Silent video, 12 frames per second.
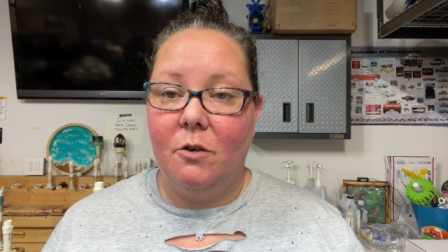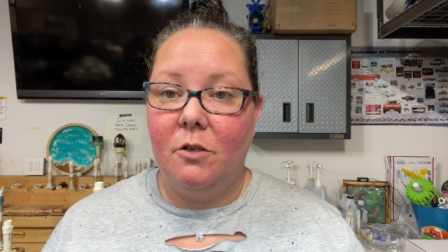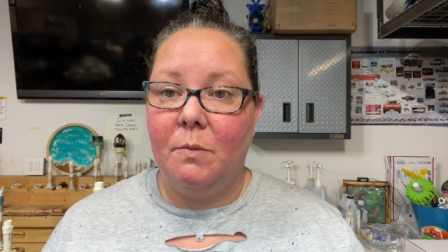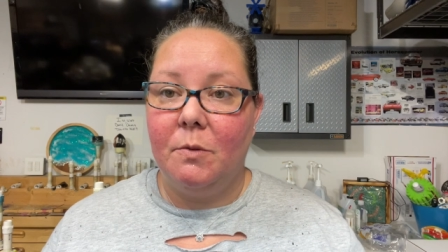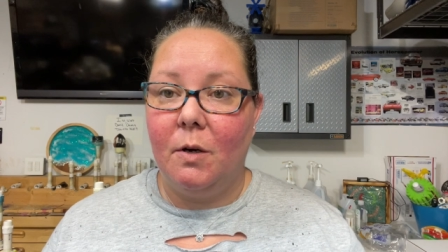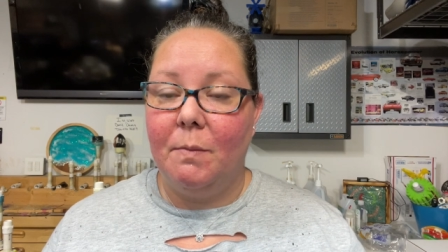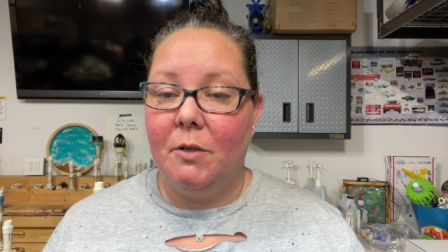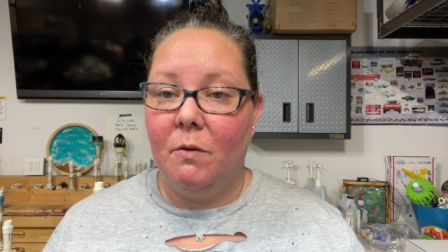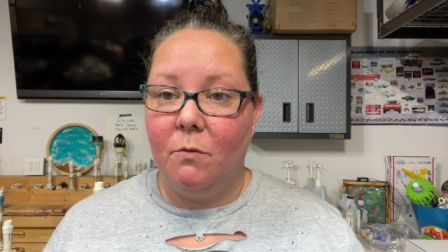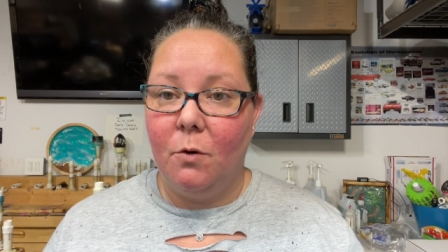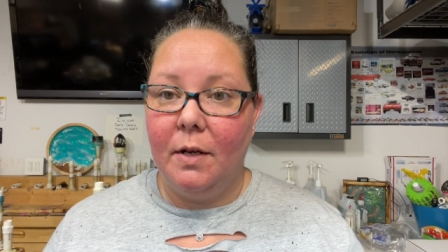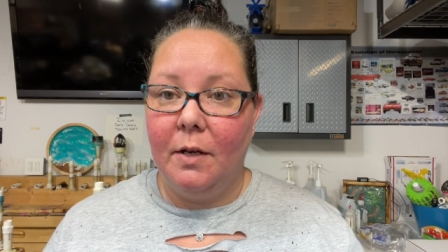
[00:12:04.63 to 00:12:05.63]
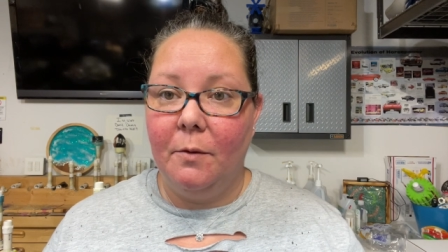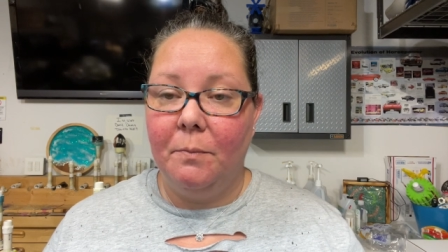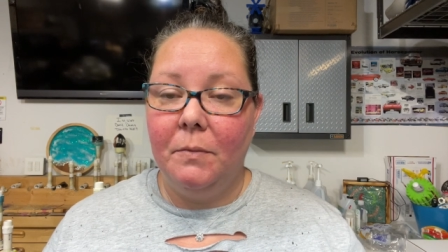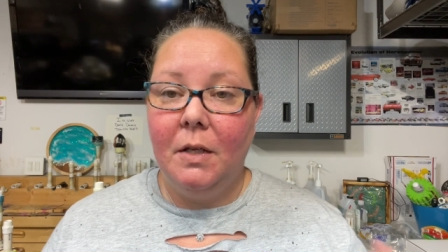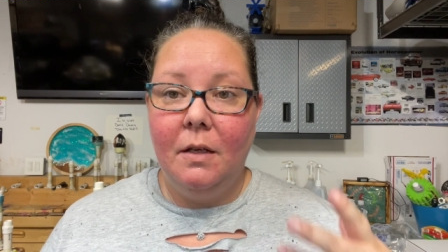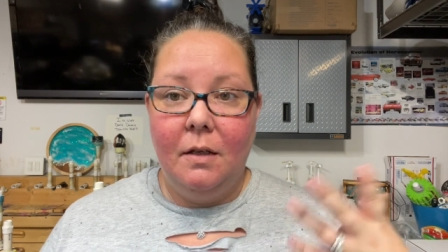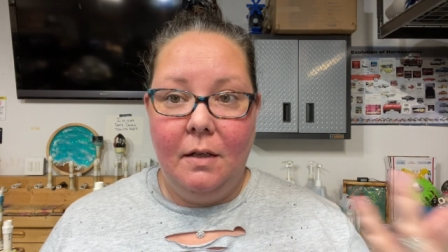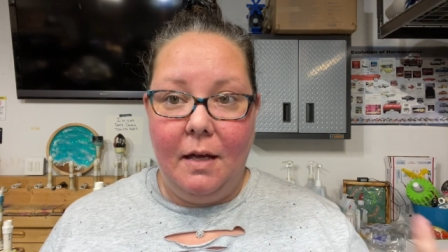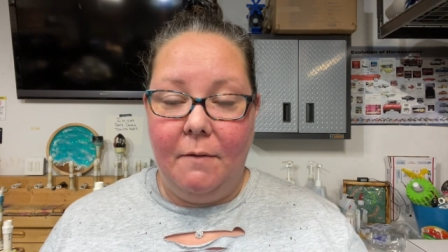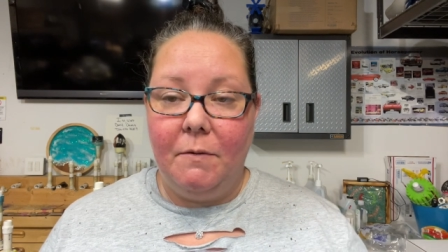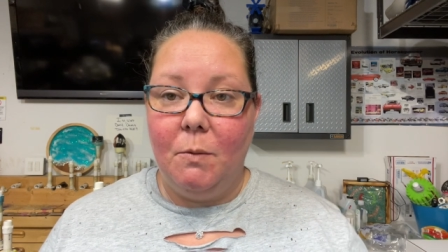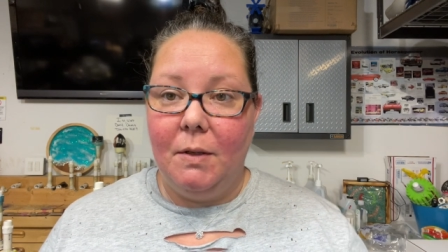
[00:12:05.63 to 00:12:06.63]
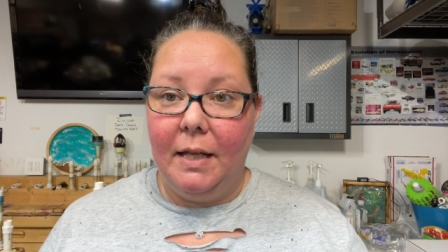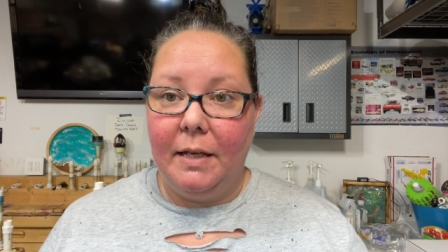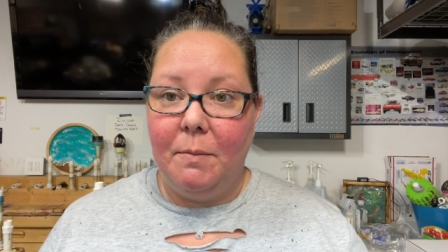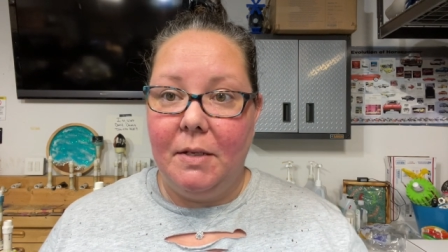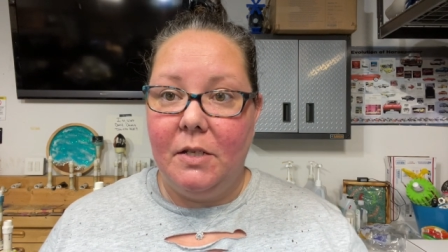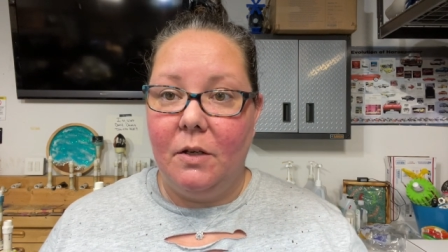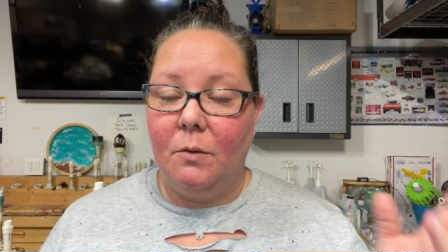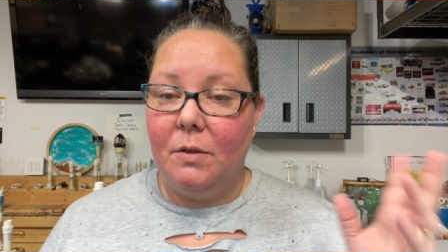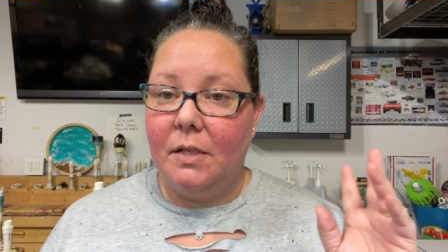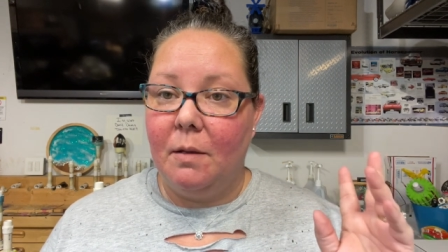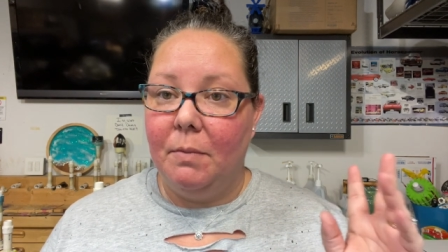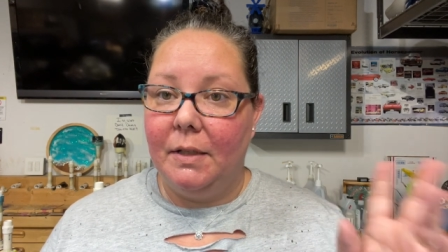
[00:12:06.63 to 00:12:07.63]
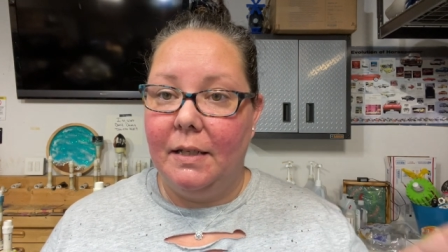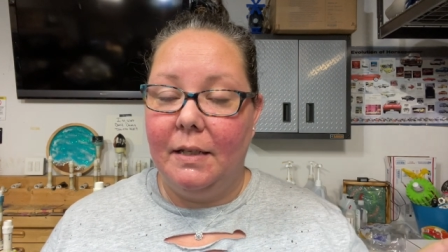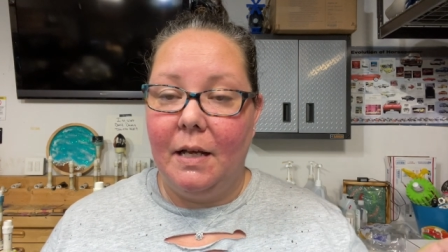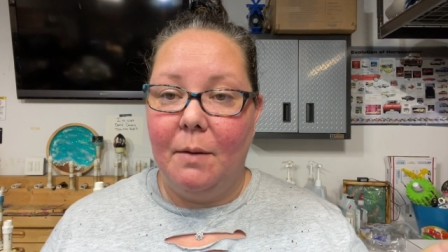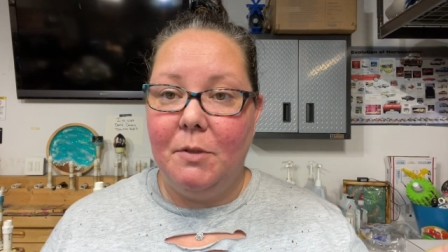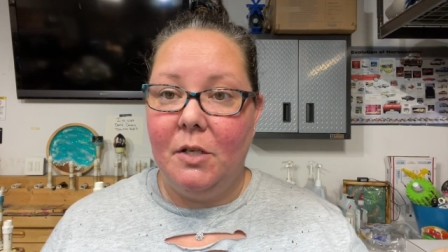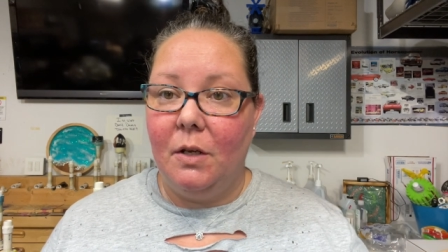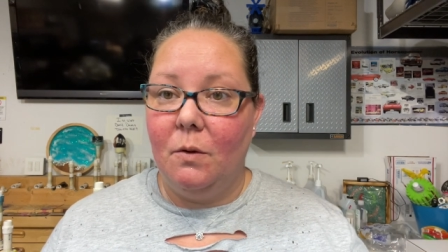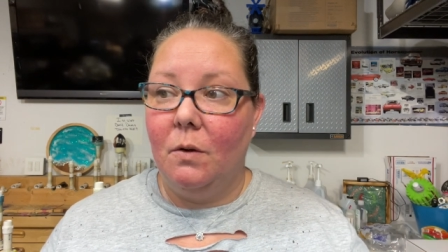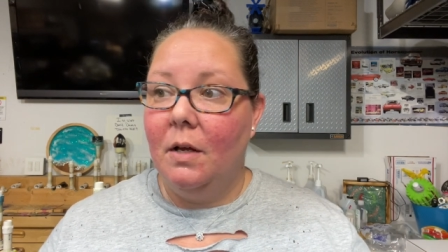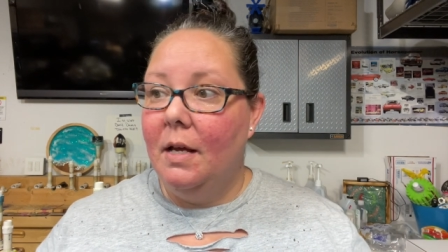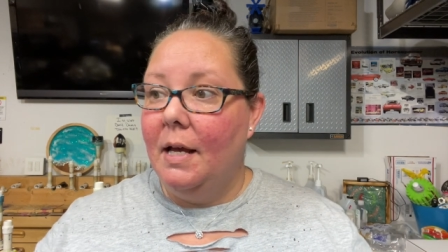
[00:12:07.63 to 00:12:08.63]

your subscription for you if you would like me to. It's completely up to you.